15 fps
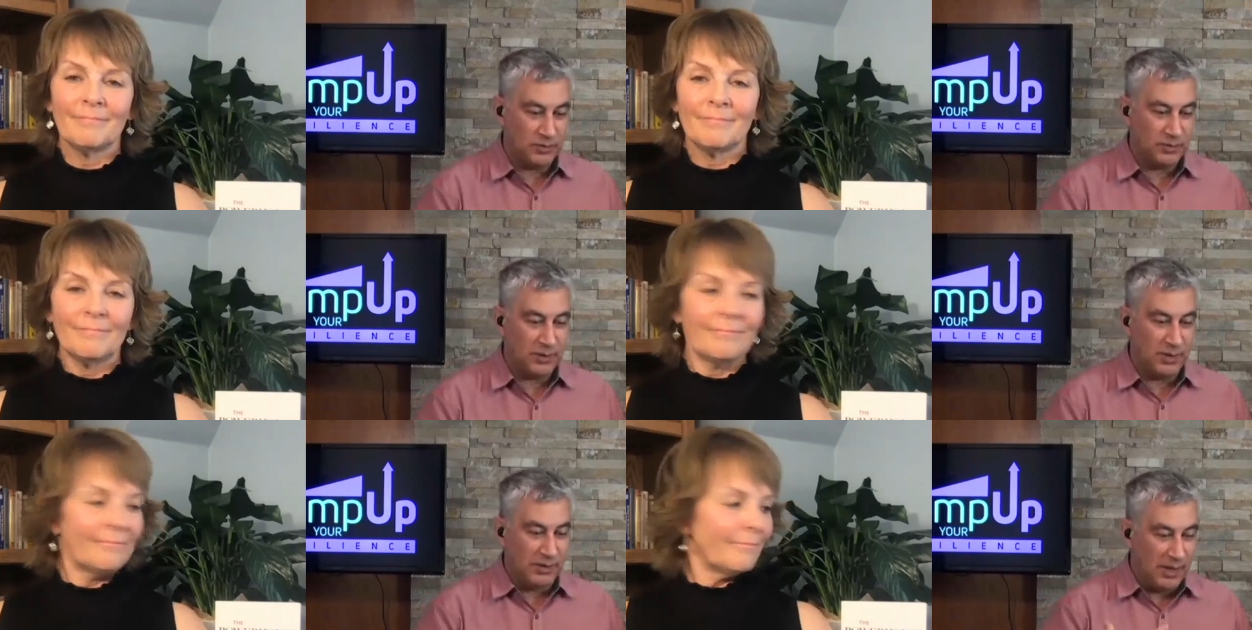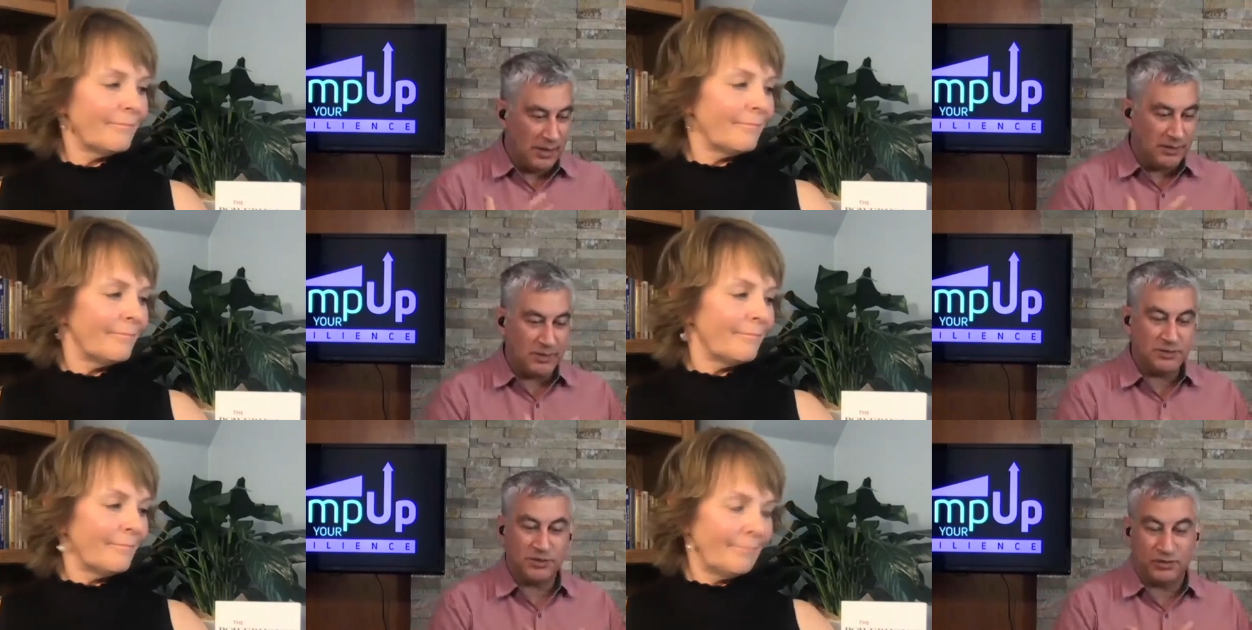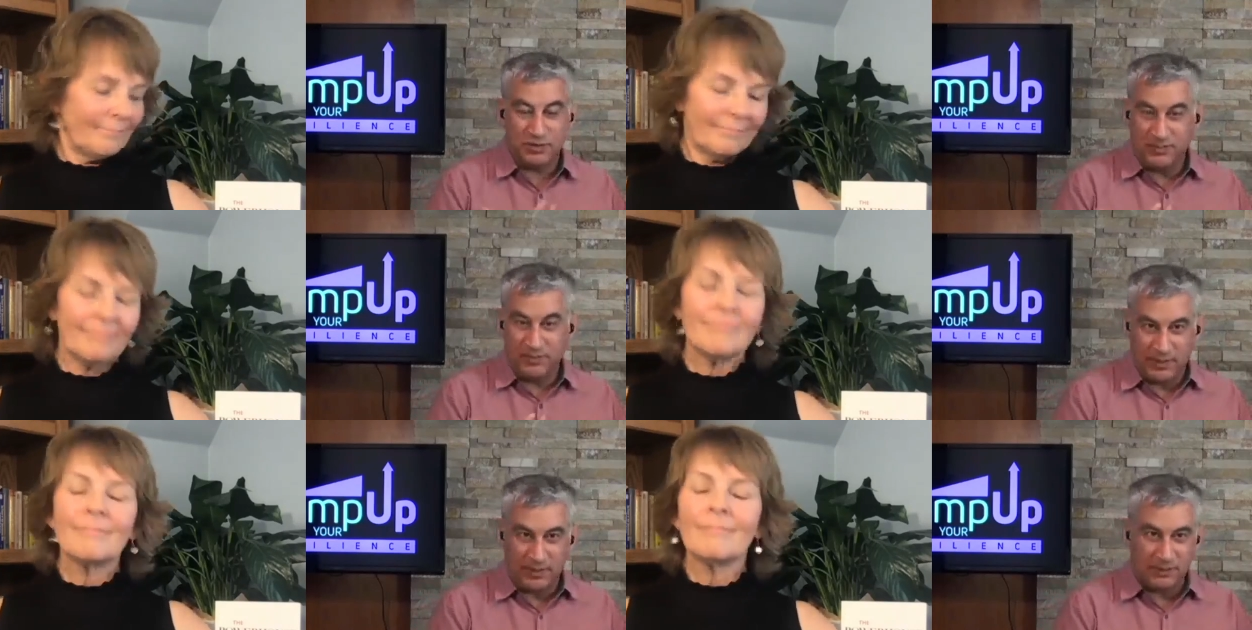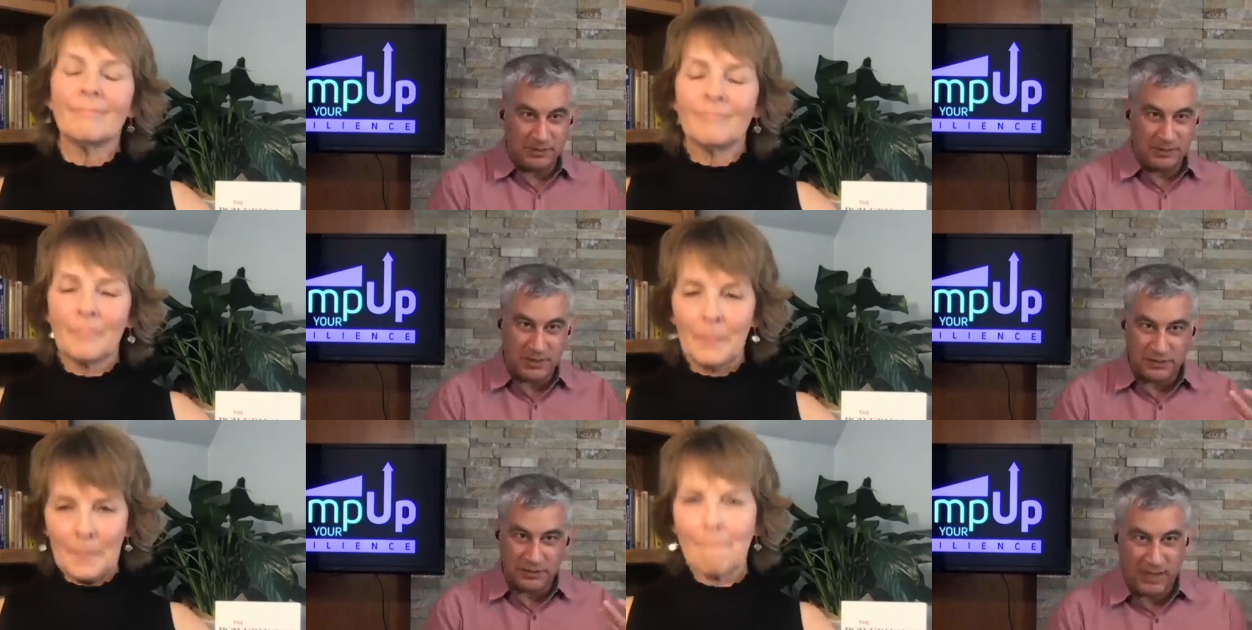Speaker 1: Uh, uh there's three pillars
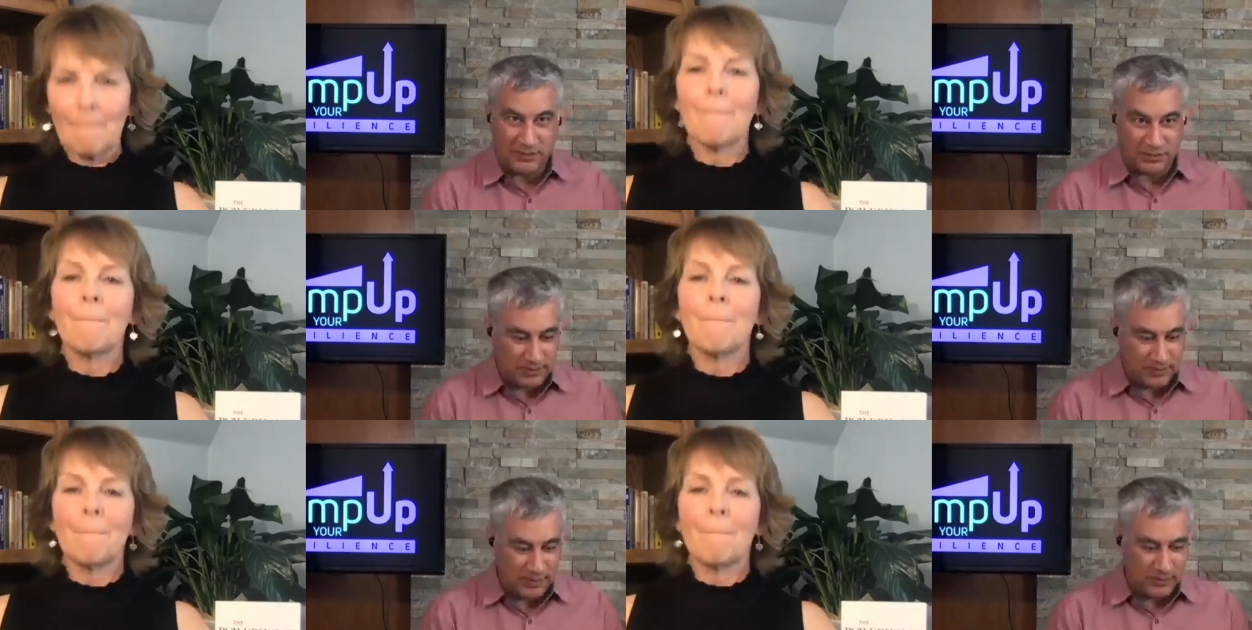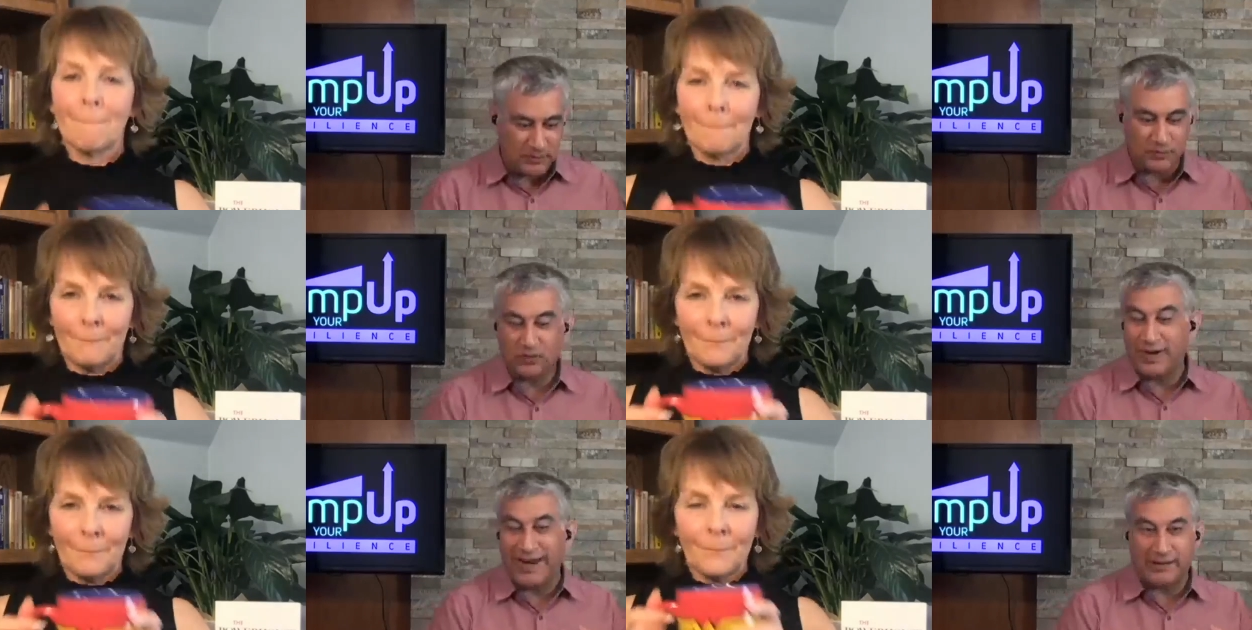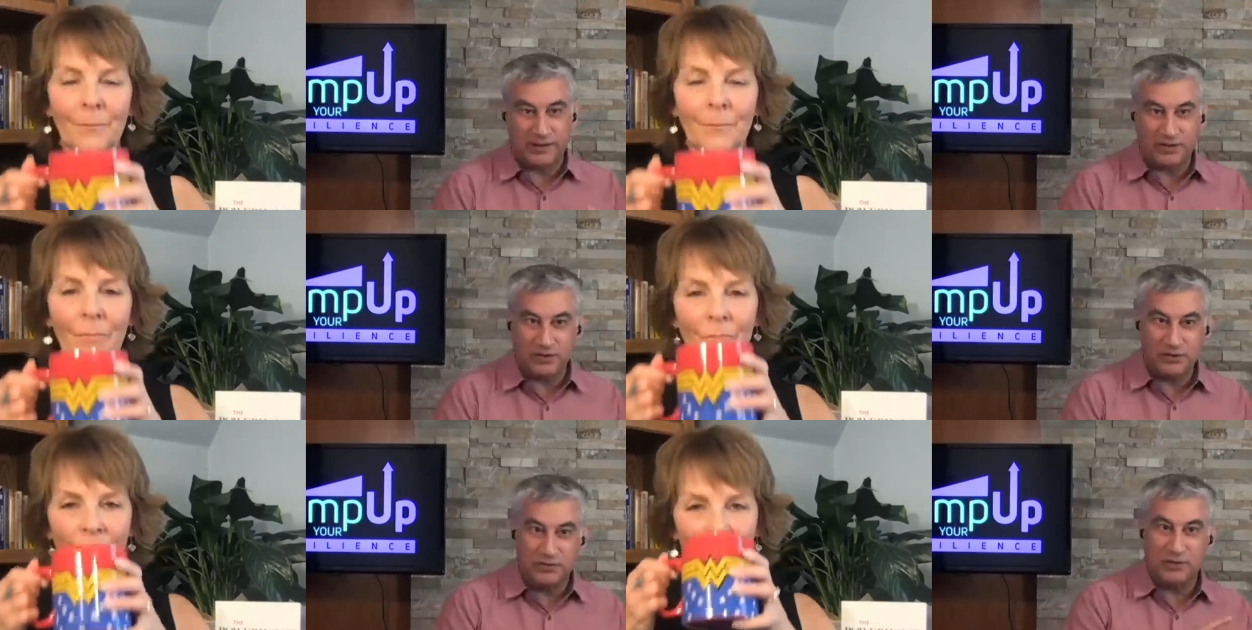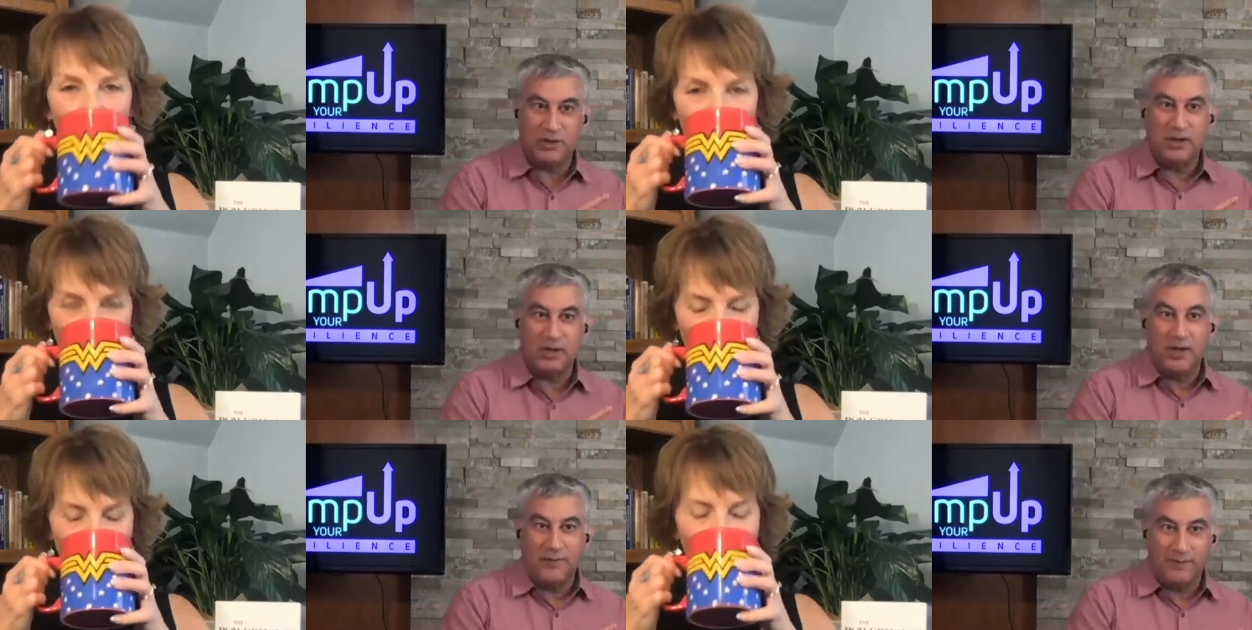that jumped out to me: with gratitude,
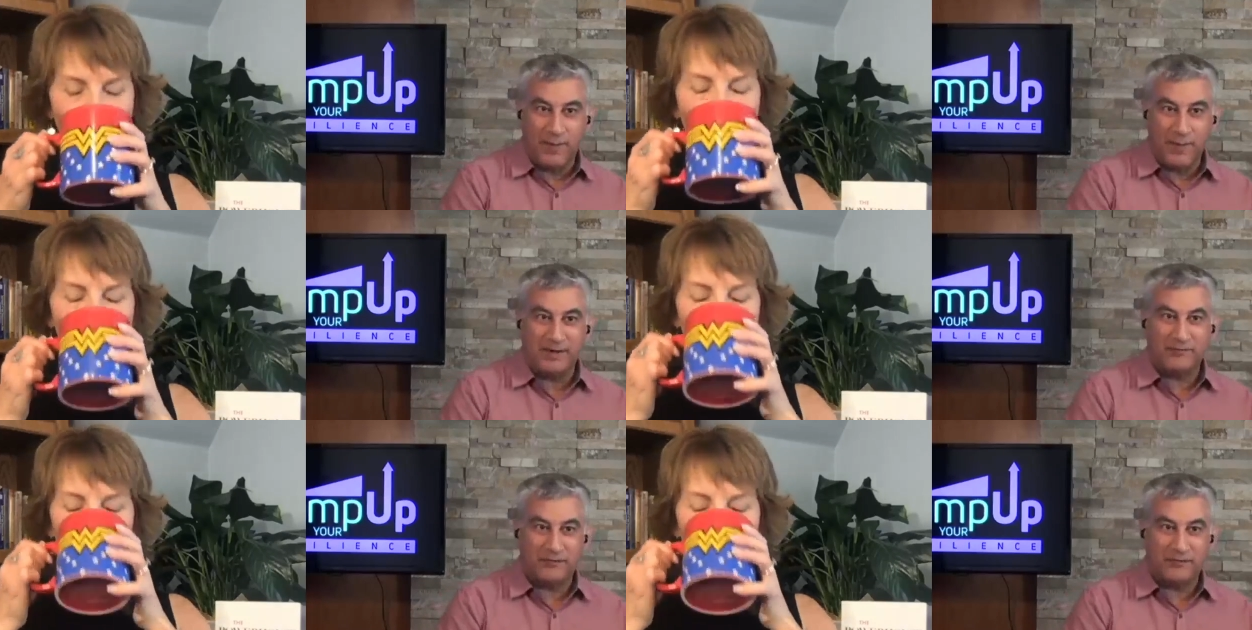mm-hmm.